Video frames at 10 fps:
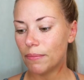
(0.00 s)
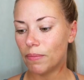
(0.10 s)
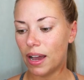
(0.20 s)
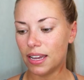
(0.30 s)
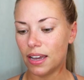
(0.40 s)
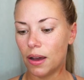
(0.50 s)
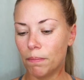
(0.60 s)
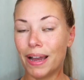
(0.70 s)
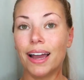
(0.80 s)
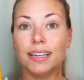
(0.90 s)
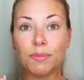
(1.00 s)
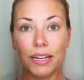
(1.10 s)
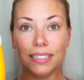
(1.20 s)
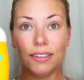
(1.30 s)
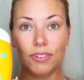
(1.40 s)
My
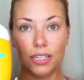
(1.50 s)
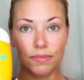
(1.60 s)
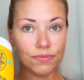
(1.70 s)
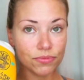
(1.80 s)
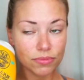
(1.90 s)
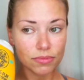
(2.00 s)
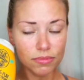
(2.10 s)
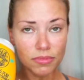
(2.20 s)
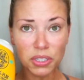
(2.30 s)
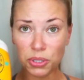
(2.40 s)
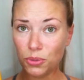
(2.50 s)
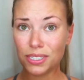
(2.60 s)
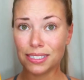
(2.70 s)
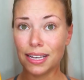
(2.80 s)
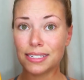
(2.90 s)
husband even
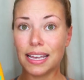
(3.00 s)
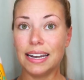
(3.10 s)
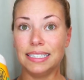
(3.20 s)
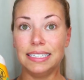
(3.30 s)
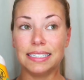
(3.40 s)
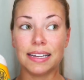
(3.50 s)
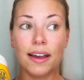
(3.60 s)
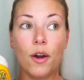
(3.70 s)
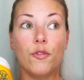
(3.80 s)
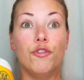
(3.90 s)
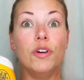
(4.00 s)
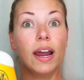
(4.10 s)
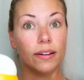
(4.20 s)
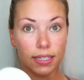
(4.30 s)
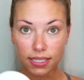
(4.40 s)
uses this, and he's
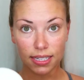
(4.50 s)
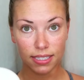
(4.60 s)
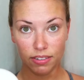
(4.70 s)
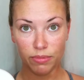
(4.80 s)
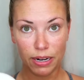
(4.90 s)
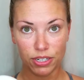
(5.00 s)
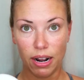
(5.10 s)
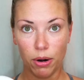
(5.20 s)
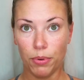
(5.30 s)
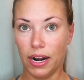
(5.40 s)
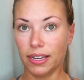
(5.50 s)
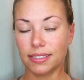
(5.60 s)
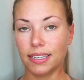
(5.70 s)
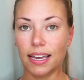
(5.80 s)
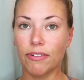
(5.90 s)
very sensitive about shower products.
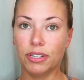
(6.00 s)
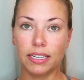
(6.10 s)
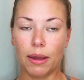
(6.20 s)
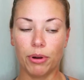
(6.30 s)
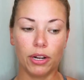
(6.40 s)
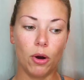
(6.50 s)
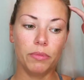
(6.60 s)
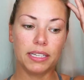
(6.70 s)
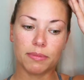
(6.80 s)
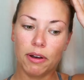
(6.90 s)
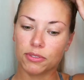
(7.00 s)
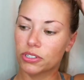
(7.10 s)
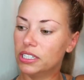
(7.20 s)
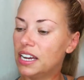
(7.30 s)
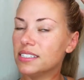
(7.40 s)
Like everything I bring home that smells
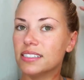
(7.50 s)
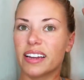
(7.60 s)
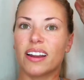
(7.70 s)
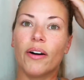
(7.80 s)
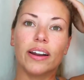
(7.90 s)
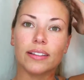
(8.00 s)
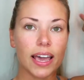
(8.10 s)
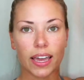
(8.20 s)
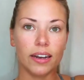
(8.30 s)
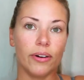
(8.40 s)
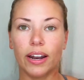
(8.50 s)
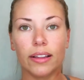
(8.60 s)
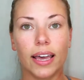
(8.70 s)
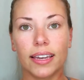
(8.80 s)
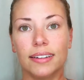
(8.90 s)
really nice, he's like, no, I don't like it. No, I
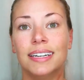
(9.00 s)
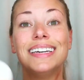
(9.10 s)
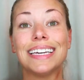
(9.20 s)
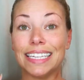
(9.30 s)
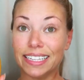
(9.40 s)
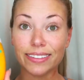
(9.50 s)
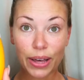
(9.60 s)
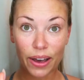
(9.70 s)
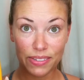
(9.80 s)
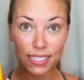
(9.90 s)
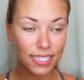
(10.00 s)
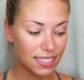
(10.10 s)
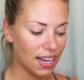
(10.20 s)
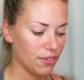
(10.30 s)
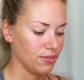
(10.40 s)
don't like it. He loves this
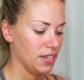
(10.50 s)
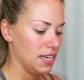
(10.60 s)
stuff.